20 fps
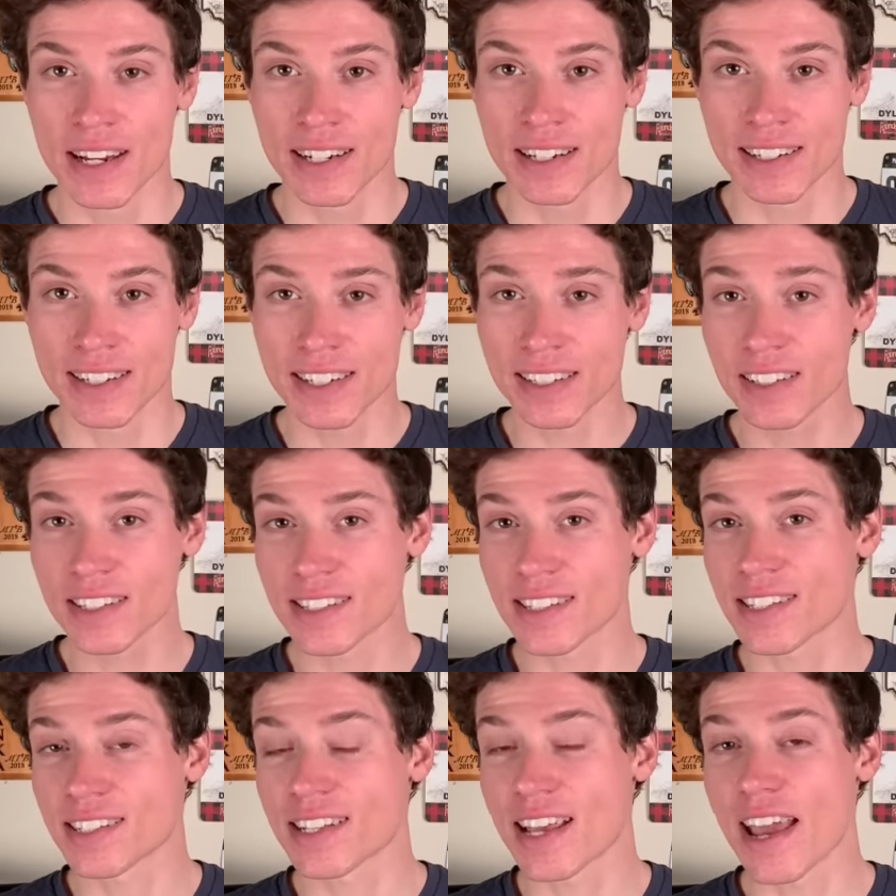
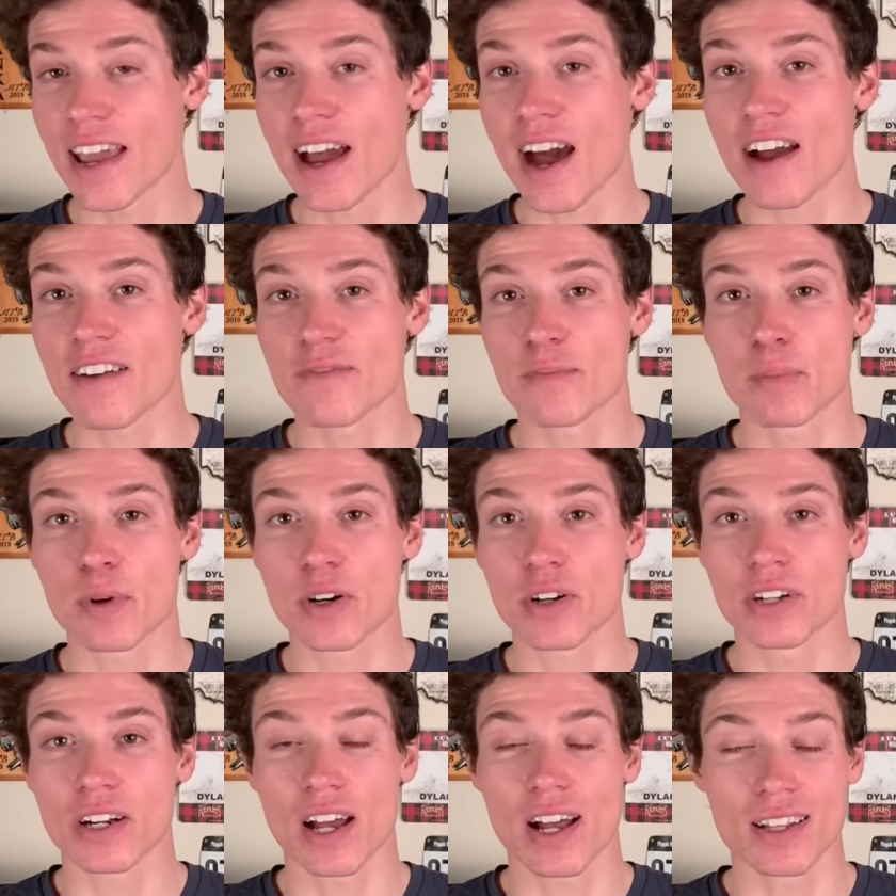Needless to say, I've
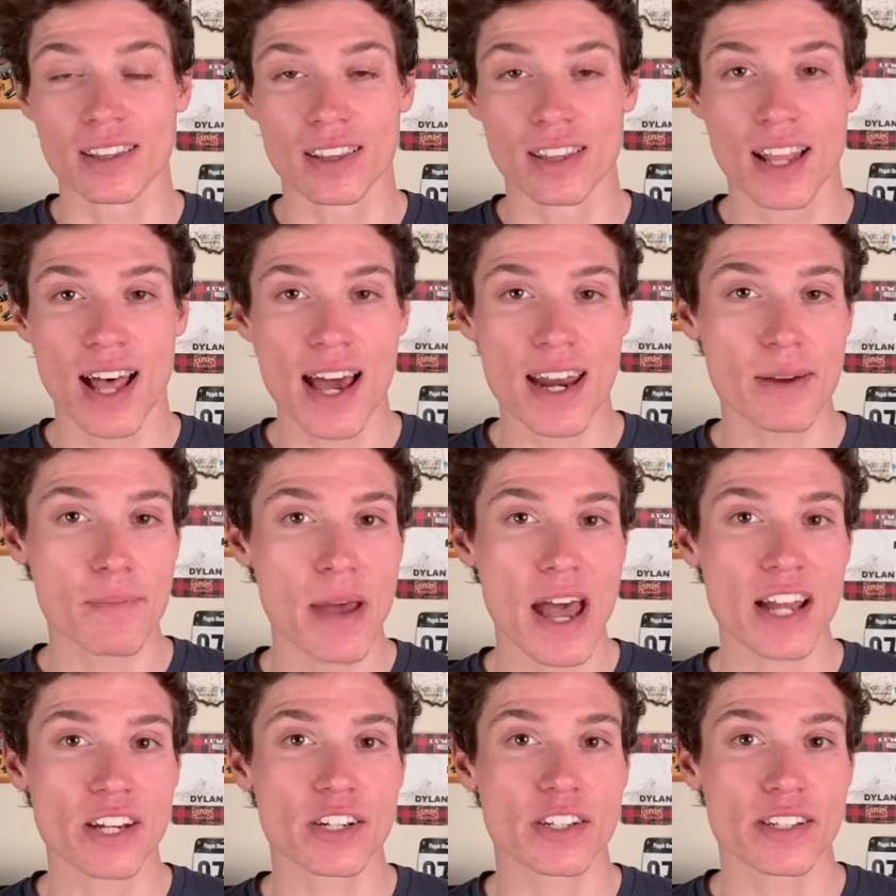burned a lot of
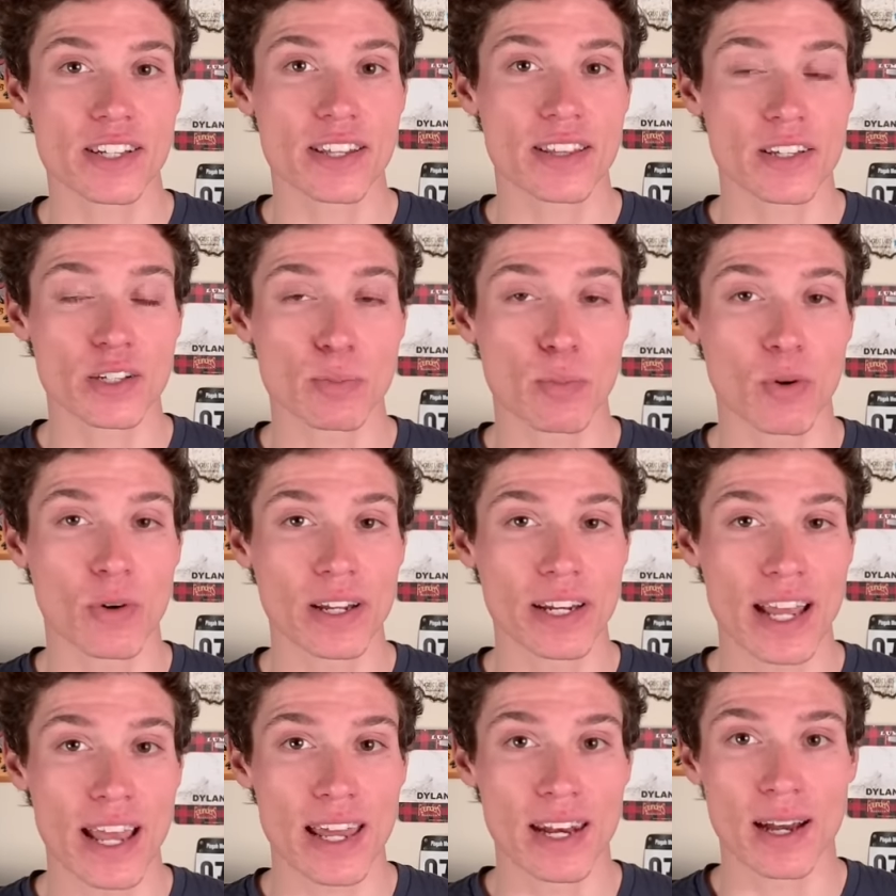matches at this
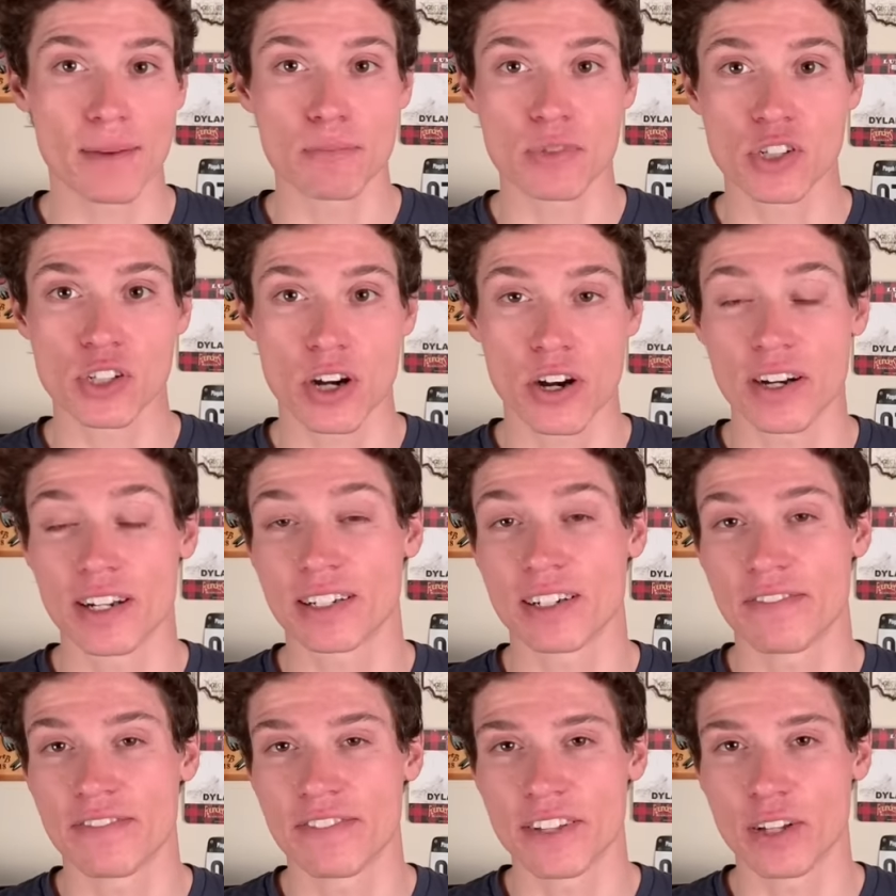point and I'm
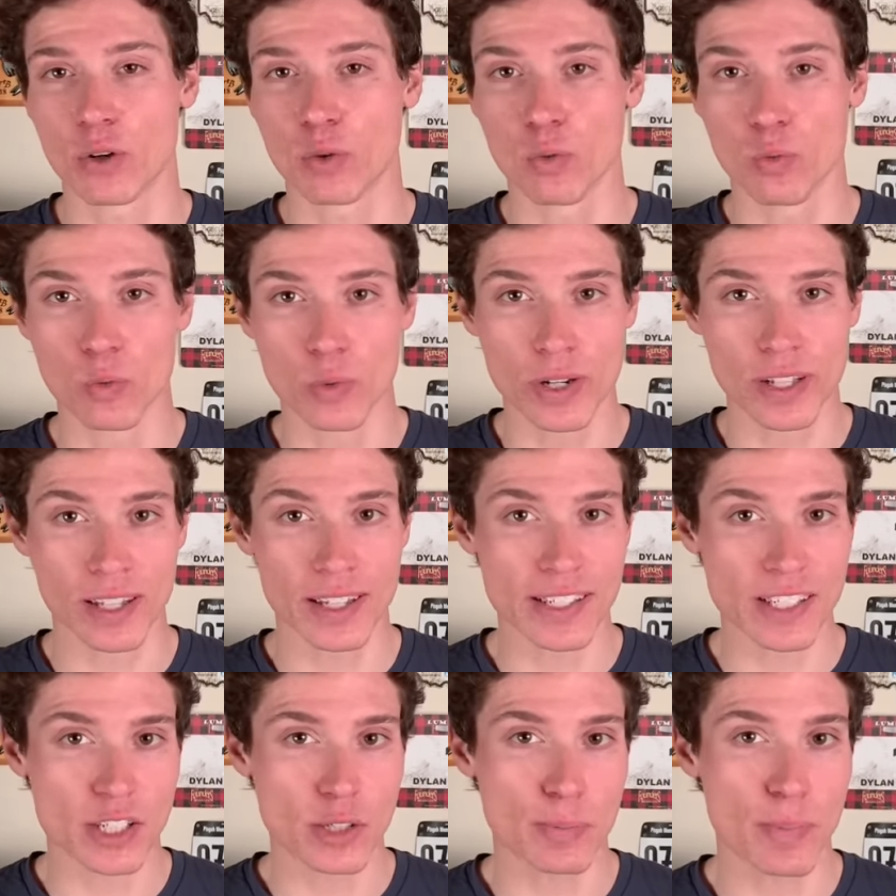starting to feel
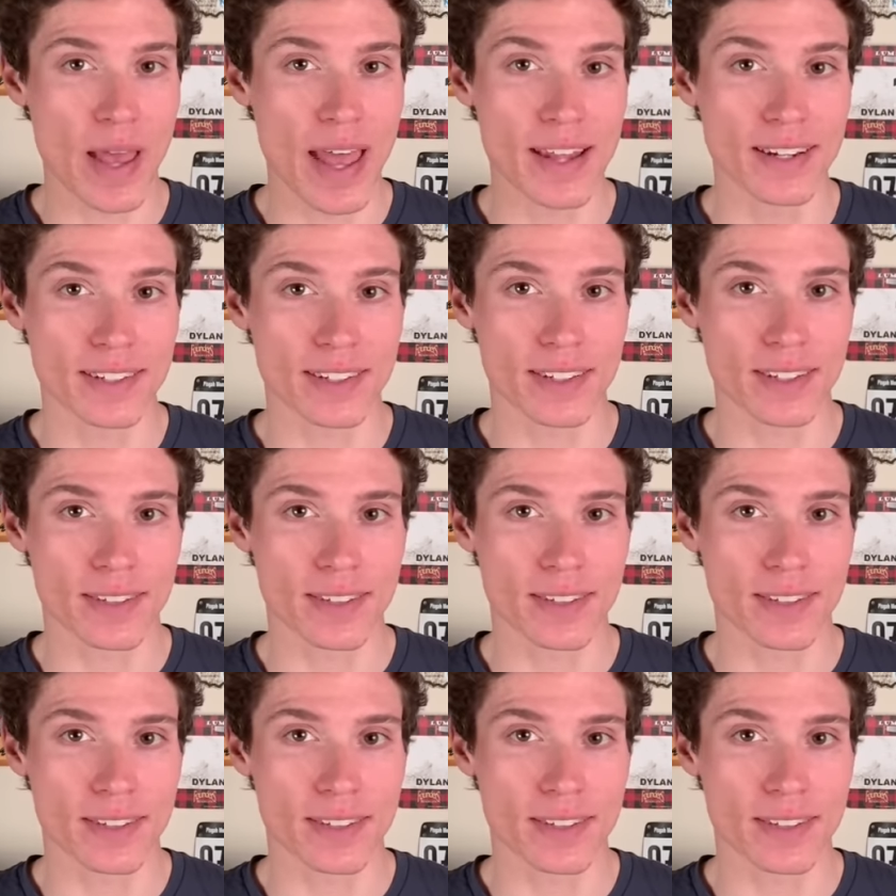really spent.